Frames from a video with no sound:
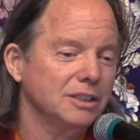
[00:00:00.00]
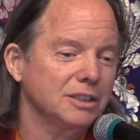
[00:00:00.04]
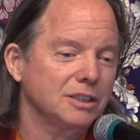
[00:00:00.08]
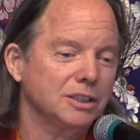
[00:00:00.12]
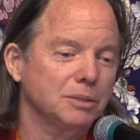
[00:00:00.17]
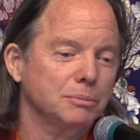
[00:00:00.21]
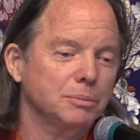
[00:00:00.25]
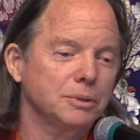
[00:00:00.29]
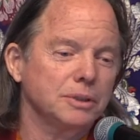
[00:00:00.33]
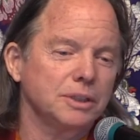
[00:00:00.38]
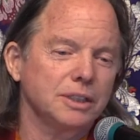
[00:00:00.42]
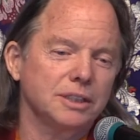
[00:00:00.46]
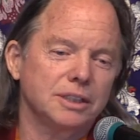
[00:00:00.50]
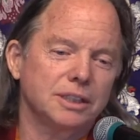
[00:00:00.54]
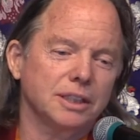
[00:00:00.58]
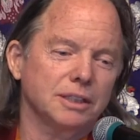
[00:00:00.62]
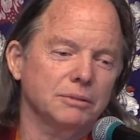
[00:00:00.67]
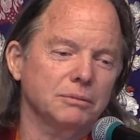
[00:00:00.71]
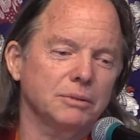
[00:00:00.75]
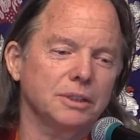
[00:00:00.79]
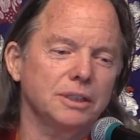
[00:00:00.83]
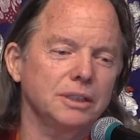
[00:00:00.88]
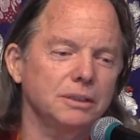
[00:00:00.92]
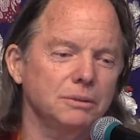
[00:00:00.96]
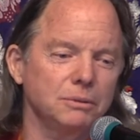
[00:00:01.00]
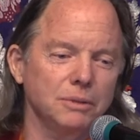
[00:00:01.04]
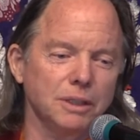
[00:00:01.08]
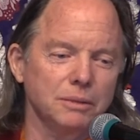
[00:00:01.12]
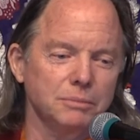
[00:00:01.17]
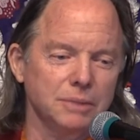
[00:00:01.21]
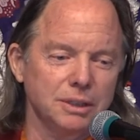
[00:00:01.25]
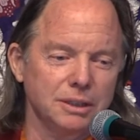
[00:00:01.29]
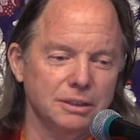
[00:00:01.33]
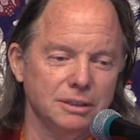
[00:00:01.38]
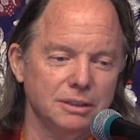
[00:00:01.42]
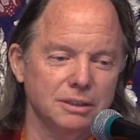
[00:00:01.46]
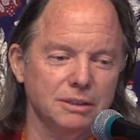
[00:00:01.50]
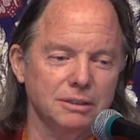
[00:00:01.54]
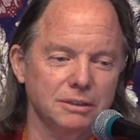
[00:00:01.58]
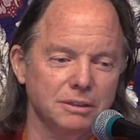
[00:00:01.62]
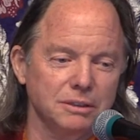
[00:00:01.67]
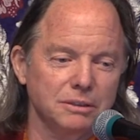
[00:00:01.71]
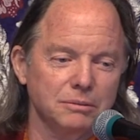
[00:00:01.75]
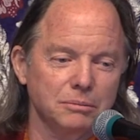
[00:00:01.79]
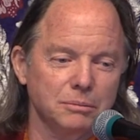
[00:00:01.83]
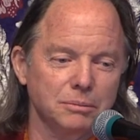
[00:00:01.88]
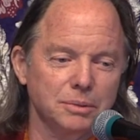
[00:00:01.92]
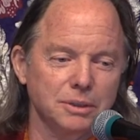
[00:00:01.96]
Subhuti said, what do you want me to
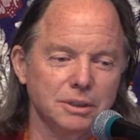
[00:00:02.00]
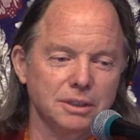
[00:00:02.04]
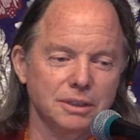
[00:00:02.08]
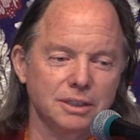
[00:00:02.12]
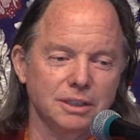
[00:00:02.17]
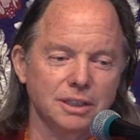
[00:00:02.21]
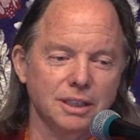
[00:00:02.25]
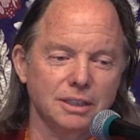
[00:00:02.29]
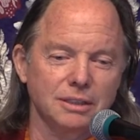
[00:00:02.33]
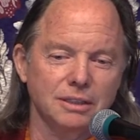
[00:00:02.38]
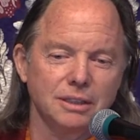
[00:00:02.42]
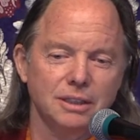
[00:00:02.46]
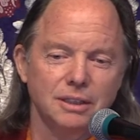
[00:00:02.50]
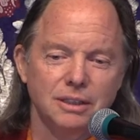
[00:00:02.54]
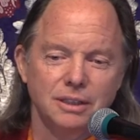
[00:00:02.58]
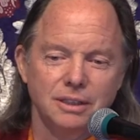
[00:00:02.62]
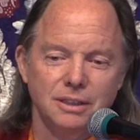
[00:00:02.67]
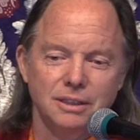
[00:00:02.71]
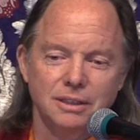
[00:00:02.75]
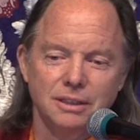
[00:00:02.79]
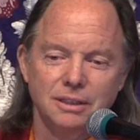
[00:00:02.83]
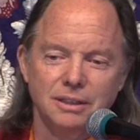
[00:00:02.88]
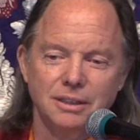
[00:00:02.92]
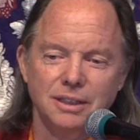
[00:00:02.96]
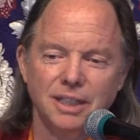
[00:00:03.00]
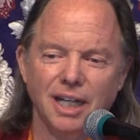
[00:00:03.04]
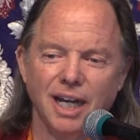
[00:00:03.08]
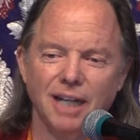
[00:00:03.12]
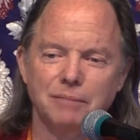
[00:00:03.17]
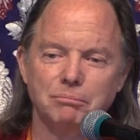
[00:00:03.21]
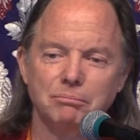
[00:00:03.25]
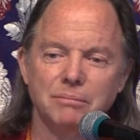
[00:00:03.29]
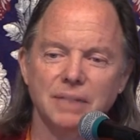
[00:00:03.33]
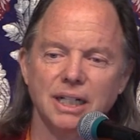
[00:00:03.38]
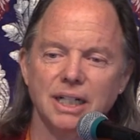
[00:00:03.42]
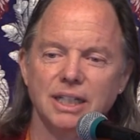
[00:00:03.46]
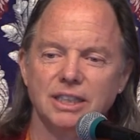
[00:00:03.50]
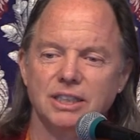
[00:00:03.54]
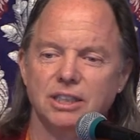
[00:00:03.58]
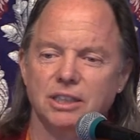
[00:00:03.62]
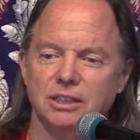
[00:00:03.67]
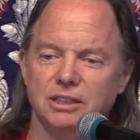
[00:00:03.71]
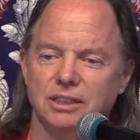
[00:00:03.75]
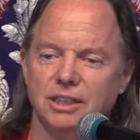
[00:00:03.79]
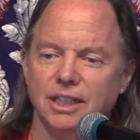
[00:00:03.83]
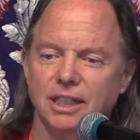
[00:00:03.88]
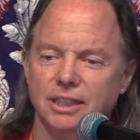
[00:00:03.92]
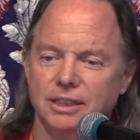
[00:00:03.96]
do? And Buddha said, not
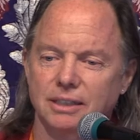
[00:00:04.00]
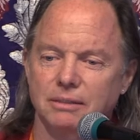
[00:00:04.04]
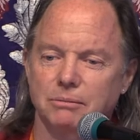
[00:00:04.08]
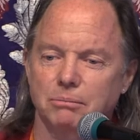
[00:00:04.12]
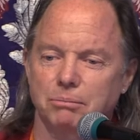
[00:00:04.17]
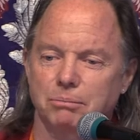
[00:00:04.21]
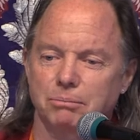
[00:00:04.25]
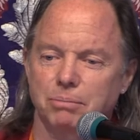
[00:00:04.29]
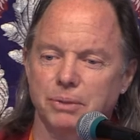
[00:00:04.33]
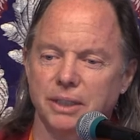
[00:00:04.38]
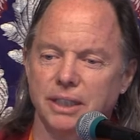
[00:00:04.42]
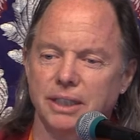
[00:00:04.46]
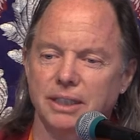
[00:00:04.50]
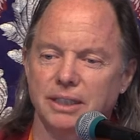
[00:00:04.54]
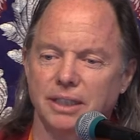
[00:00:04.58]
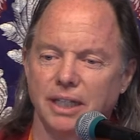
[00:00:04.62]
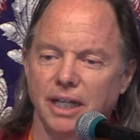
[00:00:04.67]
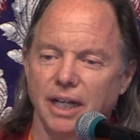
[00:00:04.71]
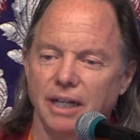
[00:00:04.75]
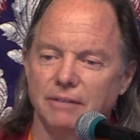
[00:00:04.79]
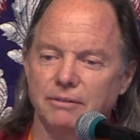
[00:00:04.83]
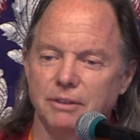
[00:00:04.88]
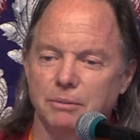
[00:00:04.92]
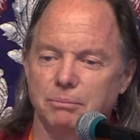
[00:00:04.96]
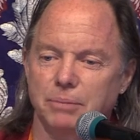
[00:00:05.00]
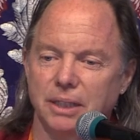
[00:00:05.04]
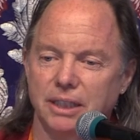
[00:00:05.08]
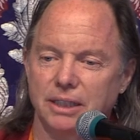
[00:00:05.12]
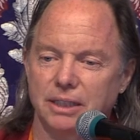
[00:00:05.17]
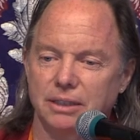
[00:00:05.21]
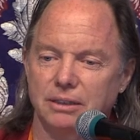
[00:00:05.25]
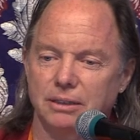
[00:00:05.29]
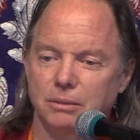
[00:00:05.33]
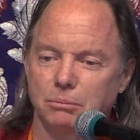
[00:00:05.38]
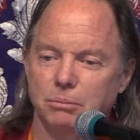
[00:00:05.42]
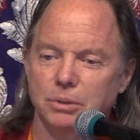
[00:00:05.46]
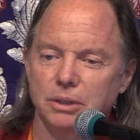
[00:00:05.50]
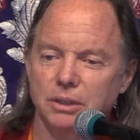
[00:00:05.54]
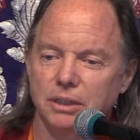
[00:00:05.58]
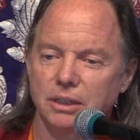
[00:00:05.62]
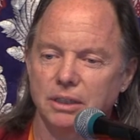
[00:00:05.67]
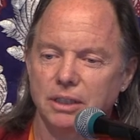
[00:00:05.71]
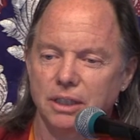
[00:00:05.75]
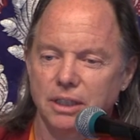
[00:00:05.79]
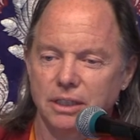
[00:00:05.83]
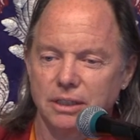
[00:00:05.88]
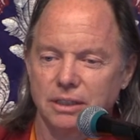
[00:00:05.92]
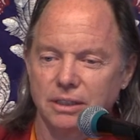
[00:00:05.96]
much, just bring everybody to
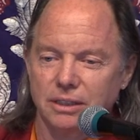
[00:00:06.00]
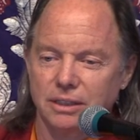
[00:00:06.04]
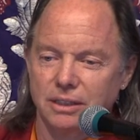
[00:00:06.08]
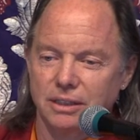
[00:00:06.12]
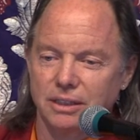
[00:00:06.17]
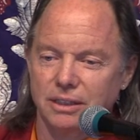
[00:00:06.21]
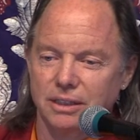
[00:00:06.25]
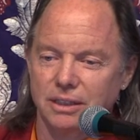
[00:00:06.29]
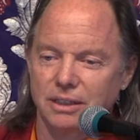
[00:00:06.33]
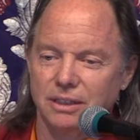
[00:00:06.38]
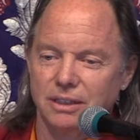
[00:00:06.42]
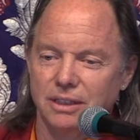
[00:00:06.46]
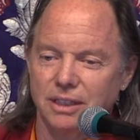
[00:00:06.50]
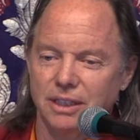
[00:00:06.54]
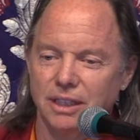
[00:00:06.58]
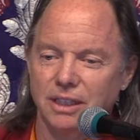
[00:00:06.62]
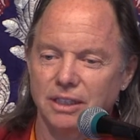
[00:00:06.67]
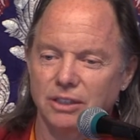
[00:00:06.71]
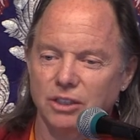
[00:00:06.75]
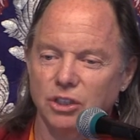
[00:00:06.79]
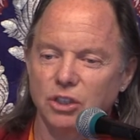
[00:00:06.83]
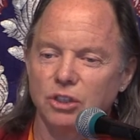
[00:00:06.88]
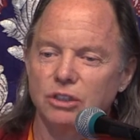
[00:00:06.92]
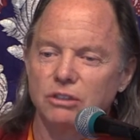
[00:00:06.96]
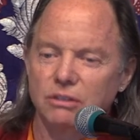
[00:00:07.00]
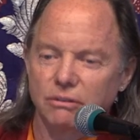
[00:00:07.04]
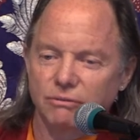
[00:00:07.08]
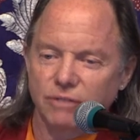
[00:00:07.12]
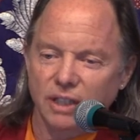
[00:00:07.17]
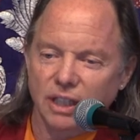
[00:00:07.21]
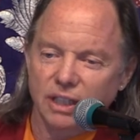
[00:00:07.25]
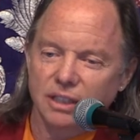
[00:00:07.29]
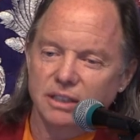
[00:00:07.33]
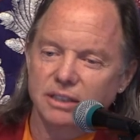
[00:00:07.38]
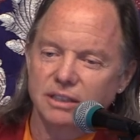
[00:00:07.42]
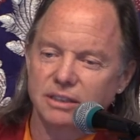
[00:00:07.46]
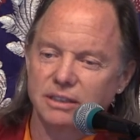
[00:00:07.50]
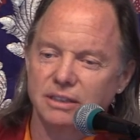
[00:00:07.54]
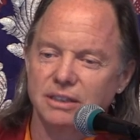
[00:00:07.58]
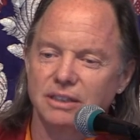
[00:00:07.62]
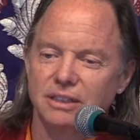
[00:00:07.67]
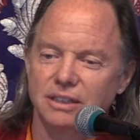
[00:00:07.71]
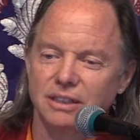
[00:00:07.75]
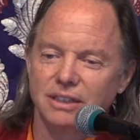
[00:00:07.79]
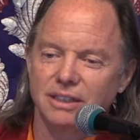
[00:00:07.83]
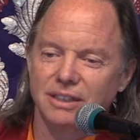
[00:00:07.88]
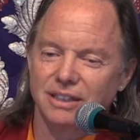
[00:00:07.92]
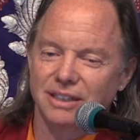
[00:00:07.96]
Buddhahood in the universe.
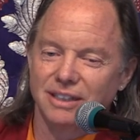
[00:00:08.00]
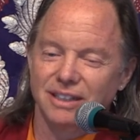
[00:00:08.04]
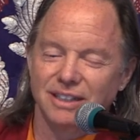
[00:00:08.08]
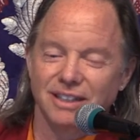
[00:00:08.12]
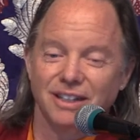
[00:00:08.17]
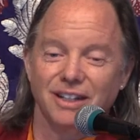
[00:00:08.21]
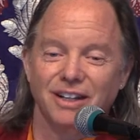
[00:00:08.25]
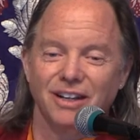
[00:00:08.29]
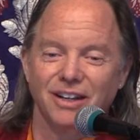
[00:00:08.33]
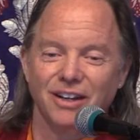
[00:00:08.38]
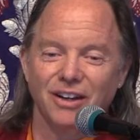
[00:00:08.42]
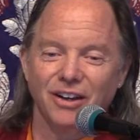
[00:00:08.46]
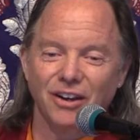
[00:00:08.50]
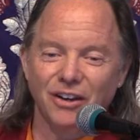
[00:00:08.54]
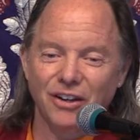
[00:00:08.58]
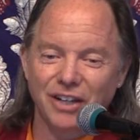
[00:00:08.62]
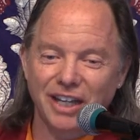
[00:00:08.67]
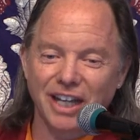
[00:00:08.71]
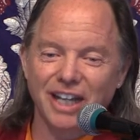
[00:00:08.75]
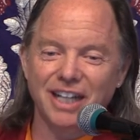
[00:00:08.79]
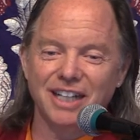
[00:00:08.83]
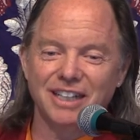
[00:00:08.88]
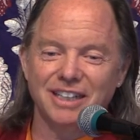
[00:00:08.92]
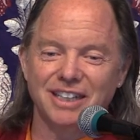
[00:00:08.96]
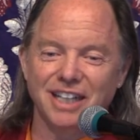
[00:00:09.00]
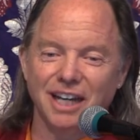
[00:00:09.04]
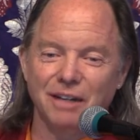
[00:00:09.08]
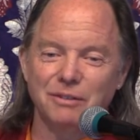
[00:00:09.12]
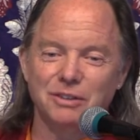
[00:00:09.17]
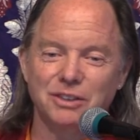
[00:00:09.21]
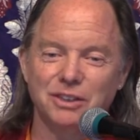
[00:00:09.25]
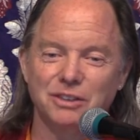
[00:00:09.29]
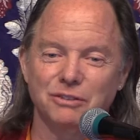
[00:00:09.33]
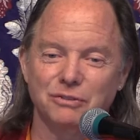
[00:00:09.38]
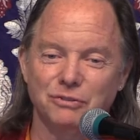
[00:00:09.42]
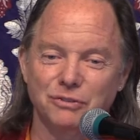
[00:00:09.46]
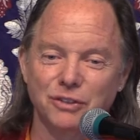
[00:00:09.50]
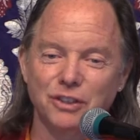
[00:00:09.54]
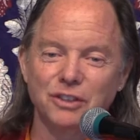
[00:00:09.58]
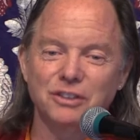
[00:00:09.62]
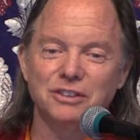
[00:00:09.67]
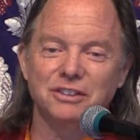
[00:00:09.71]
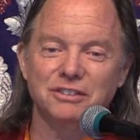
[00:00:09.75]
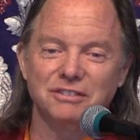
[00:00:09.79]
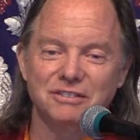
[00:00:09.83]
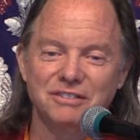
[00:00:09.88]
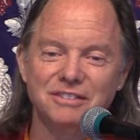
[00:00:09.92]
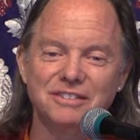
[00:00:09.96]
Okay, that was the
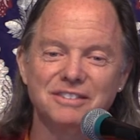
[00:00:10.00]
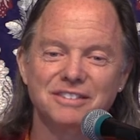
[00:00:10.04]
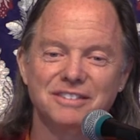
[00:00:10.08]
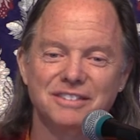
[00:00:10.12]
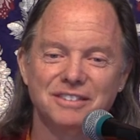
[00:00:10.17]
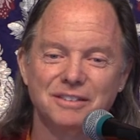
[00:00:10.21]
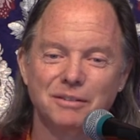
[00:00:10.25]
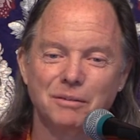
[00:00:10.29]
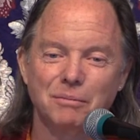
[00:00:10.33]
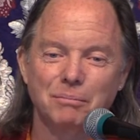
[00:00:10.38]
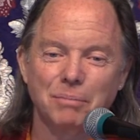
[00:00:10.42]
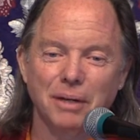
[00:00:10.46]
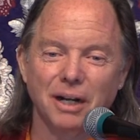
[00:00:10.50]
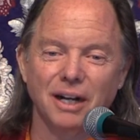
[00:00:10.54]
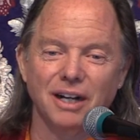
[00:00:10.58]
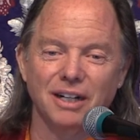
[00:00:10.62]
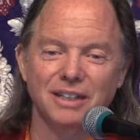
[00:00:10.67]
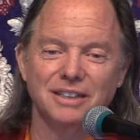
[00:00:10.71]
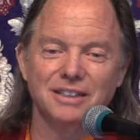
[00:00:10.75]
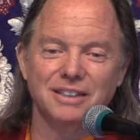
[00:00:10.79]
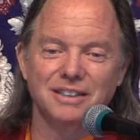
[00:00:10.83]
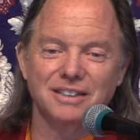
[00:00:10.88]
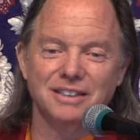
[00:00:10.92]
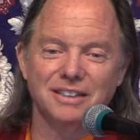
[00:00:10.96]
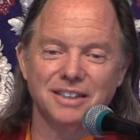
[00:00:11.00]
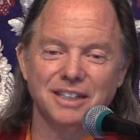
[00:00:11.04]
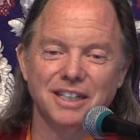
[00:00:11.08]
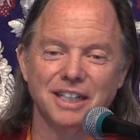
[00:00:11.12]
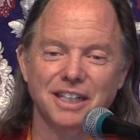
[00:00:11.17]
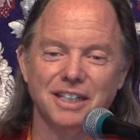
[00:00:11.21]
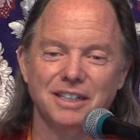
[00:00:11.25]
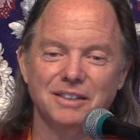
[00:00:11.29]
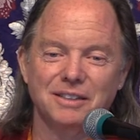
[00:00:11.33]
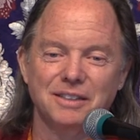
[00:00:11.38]
first part, okay?